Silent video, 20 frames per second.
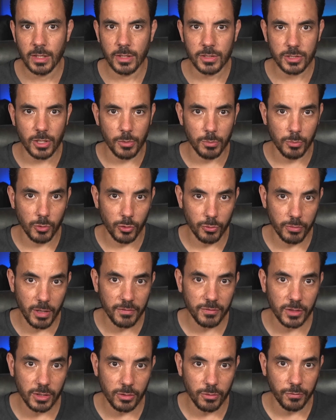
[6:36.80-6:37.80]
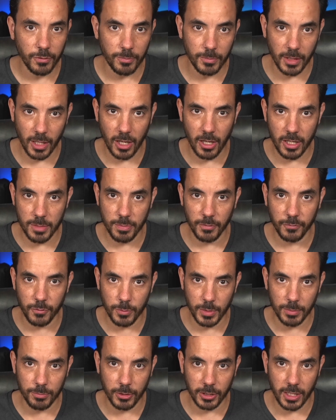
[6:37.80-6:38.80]
So more revenue from the high
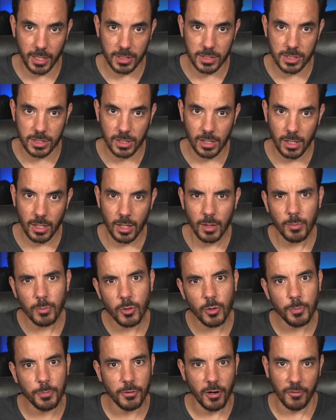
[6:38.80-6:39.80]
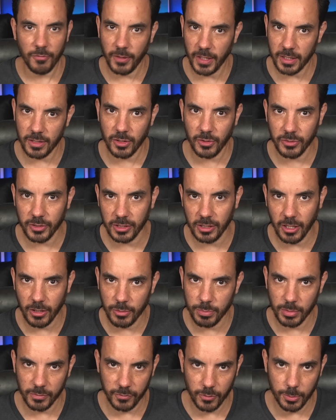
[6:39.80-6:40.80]
performing products, more profit on the
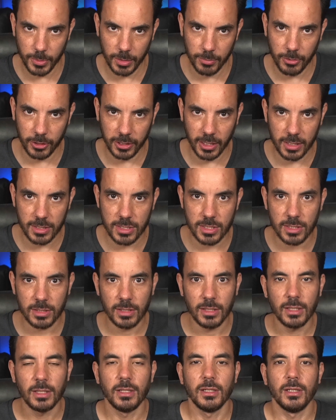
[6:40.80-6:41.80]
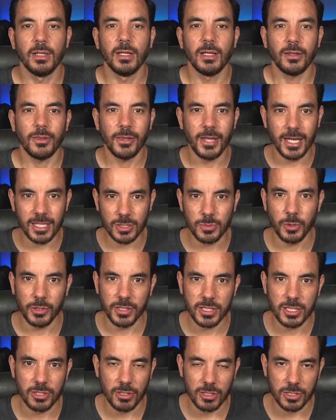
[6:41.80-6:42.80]
low performing products. That's what
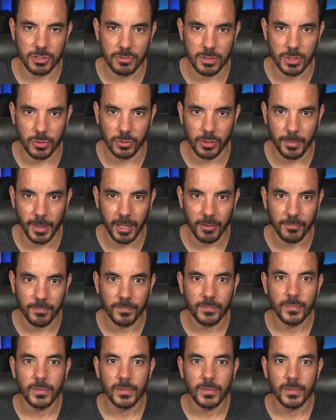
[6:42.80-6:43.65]
this structure is all about.